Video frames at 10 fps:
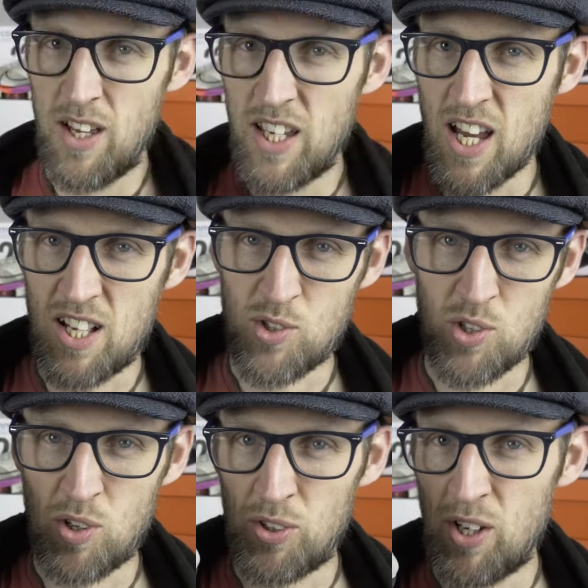Hey
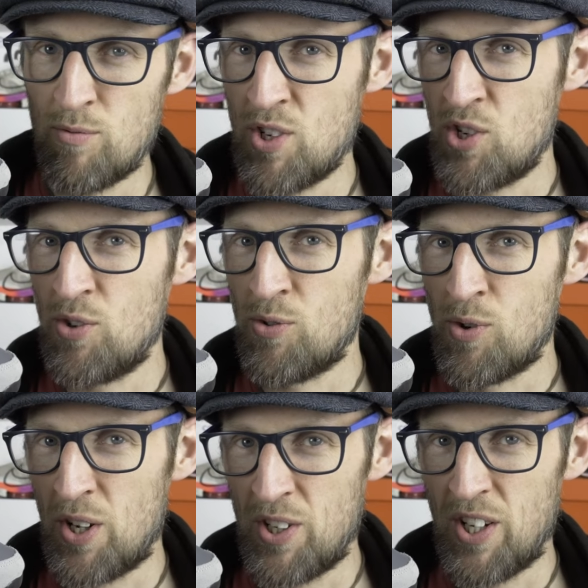cats, got the
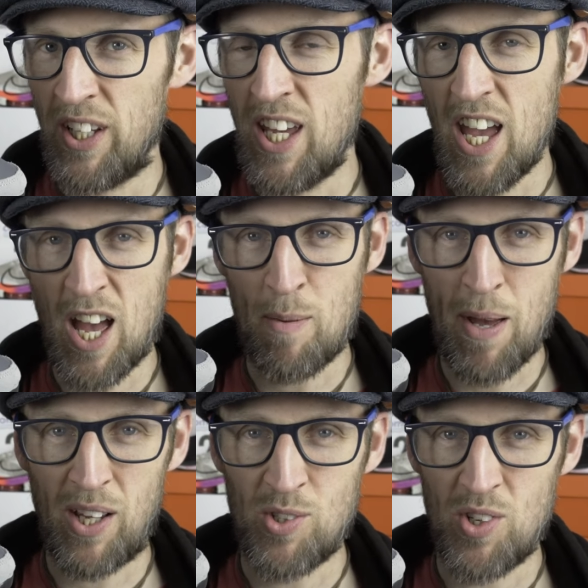original Nike AIR
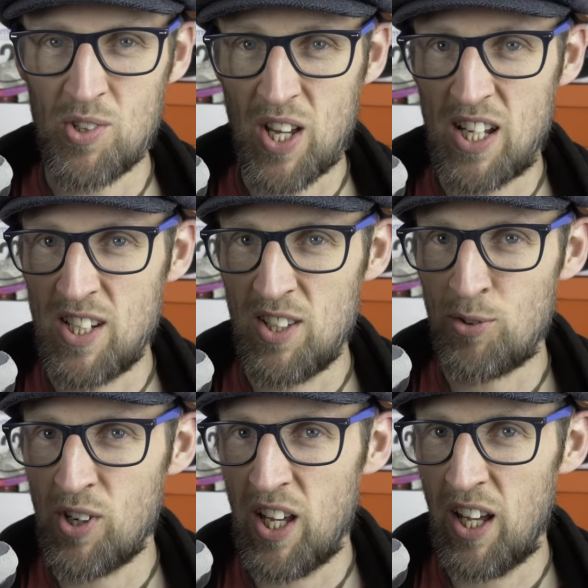PEGASUS
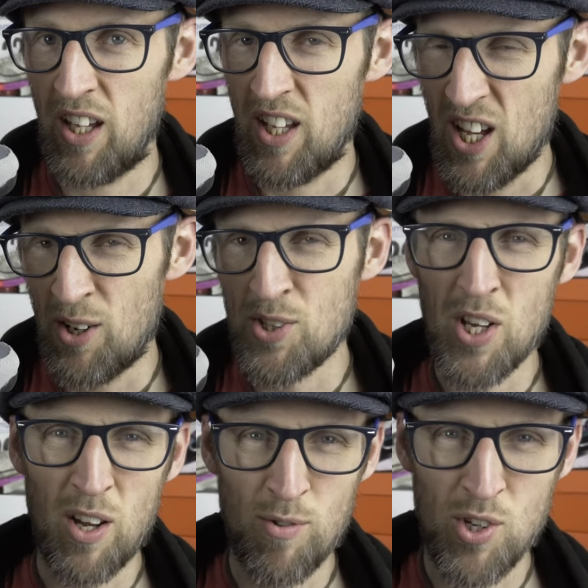83 here. If I
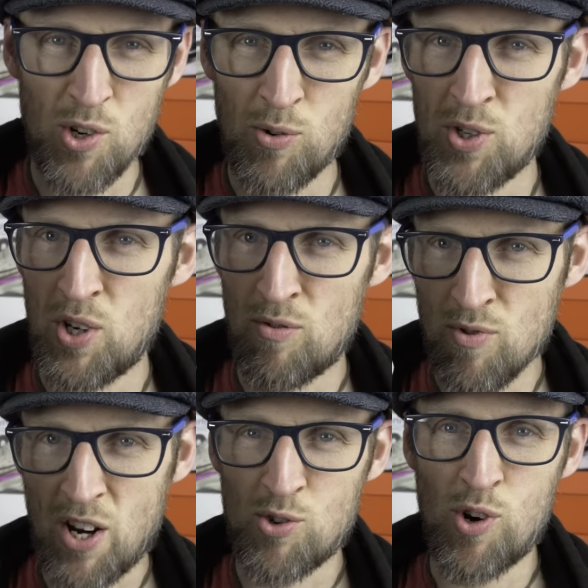say original, it's a
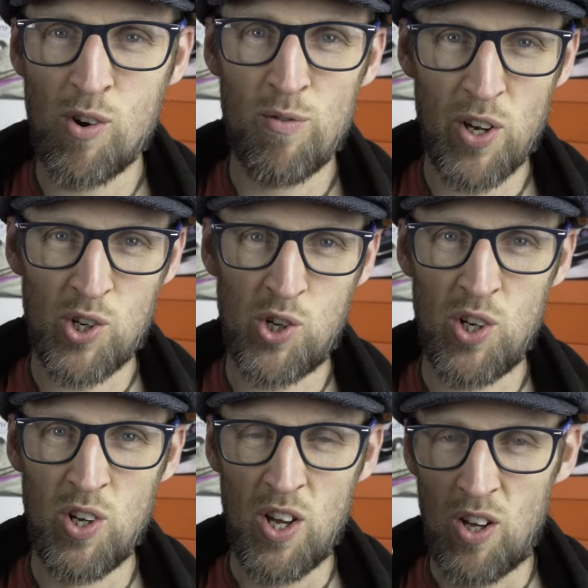retro
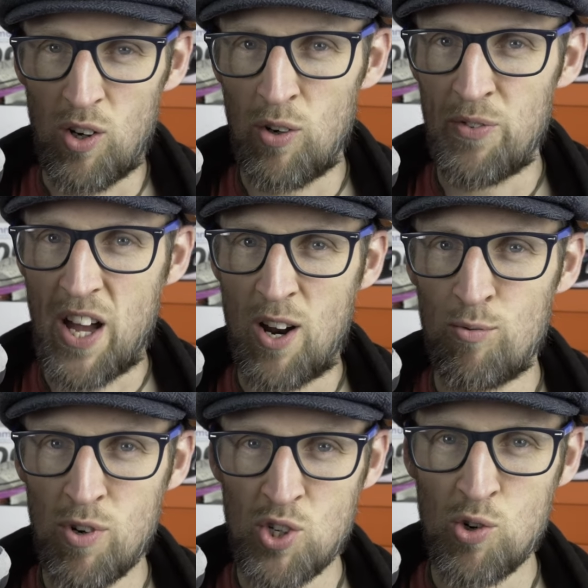version of that
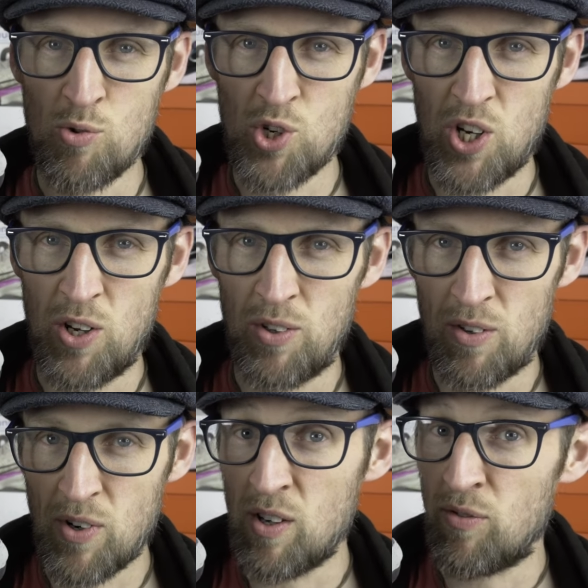original shoe,
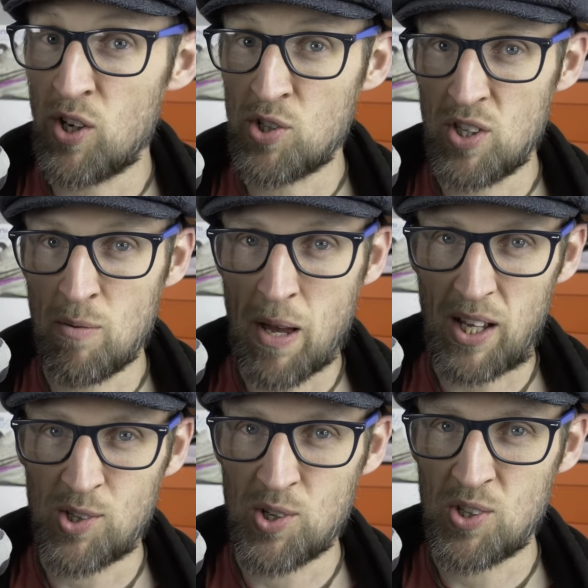the very first in the
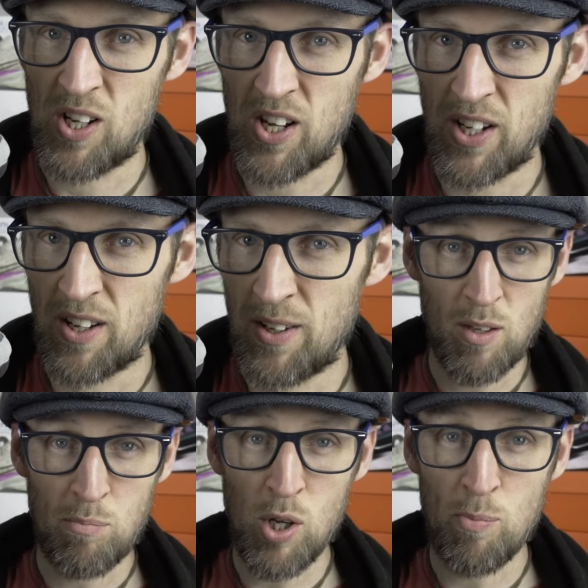Pegasus line,
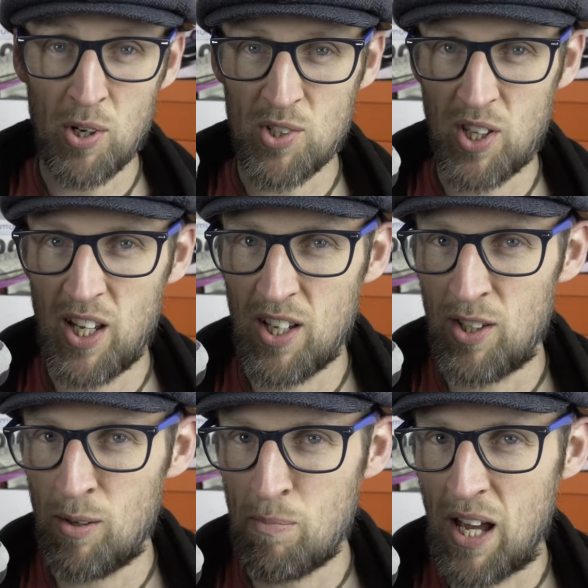the blueprint to the
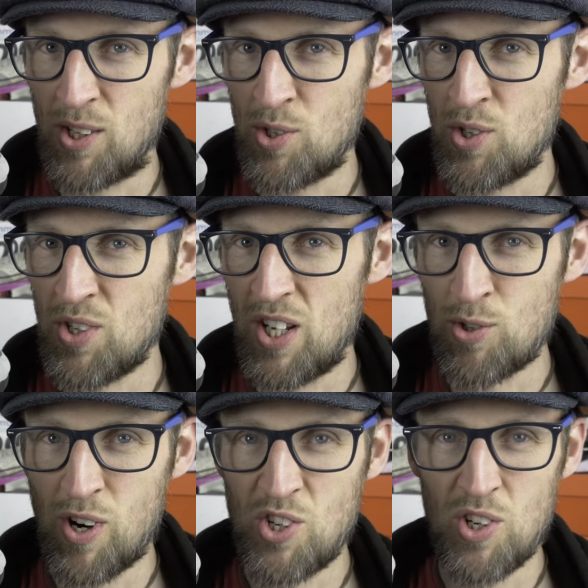other Pegasus
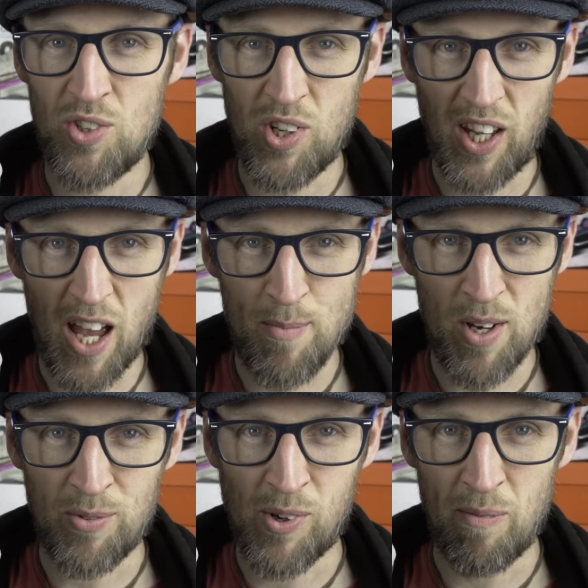iterations that came
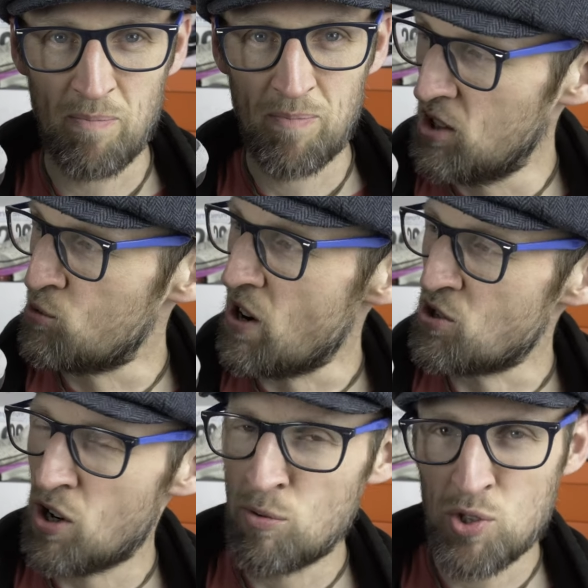after it. This
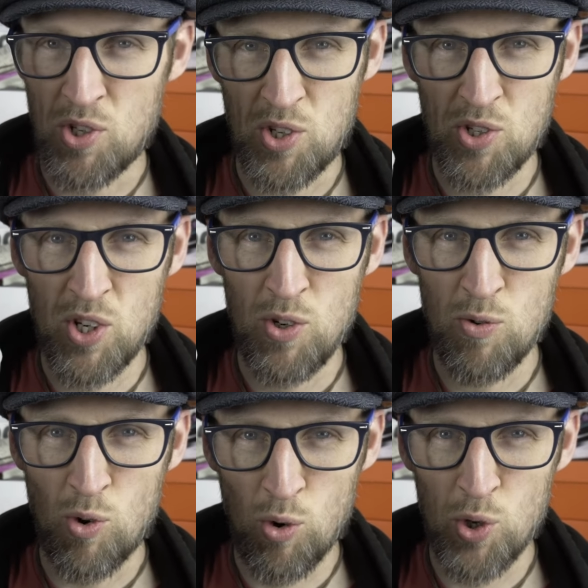retro was just
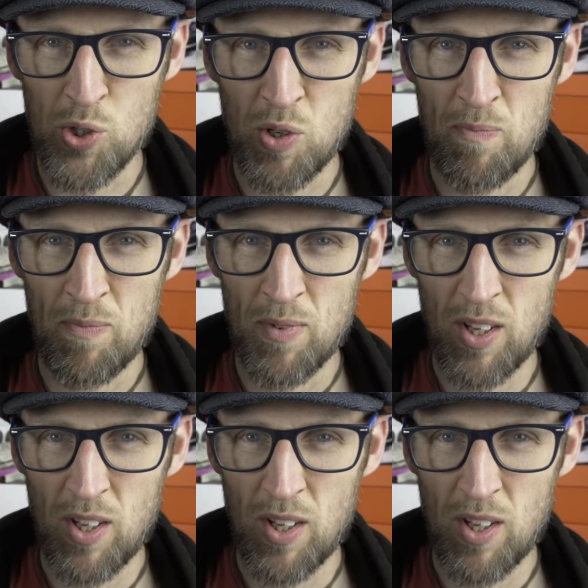too awesome